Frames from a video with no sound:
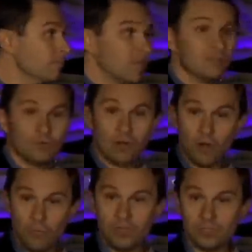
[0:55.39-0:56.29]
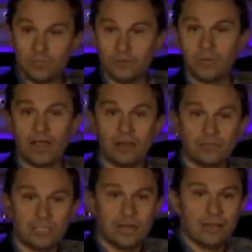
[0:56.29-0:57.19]
And so what we're hoping to do by
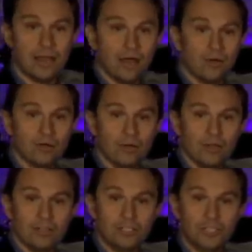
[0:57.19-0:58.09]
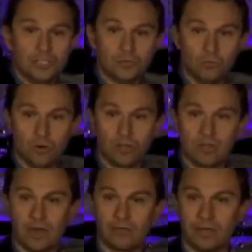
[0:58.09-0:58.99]
understanding how these genes work and
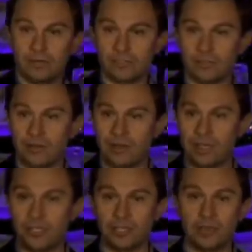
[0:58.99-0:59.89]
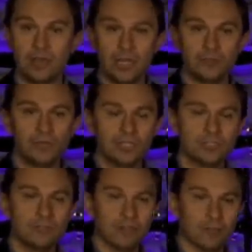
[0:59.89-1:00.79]
how they can slow down aging is really to
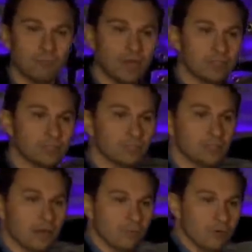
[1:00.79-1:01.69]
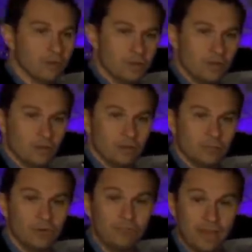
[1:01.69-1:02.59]
develop medicines that would
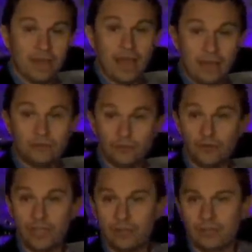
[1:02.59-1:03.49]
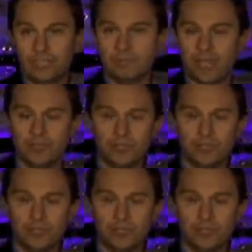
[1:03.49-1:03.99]
prevent and treat these major